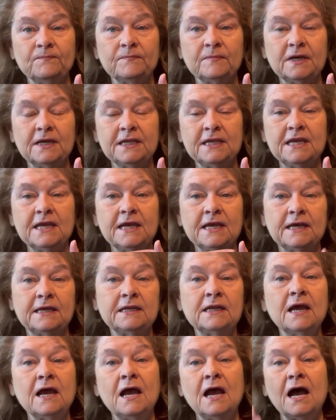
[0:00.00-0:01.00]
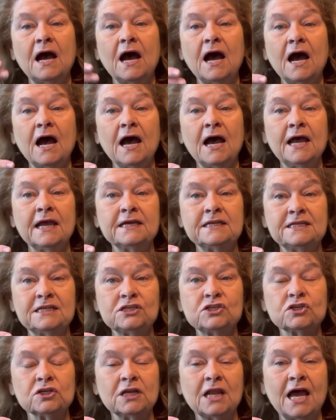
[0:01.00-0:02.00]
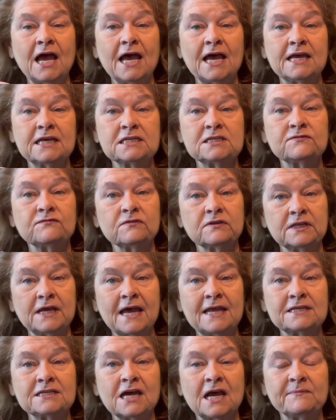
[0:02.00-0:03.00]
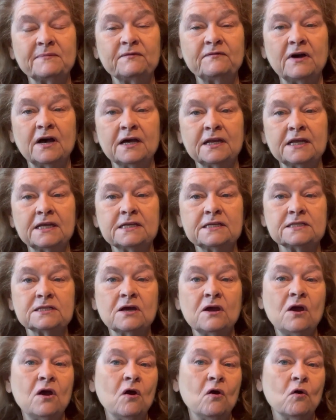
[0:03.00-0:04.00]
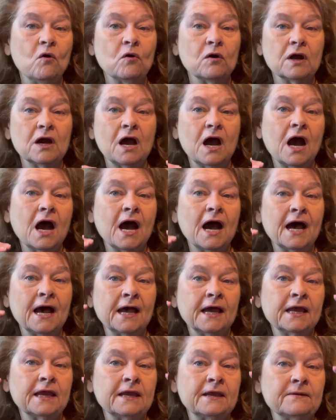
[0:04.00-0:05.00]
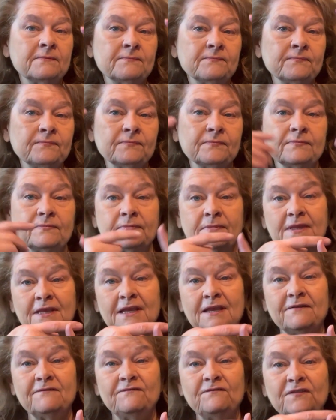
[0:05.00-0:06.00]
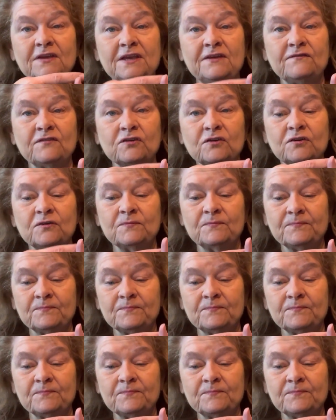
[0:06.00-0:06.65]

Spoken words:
Again, high initialized for that type of audience, or high fever.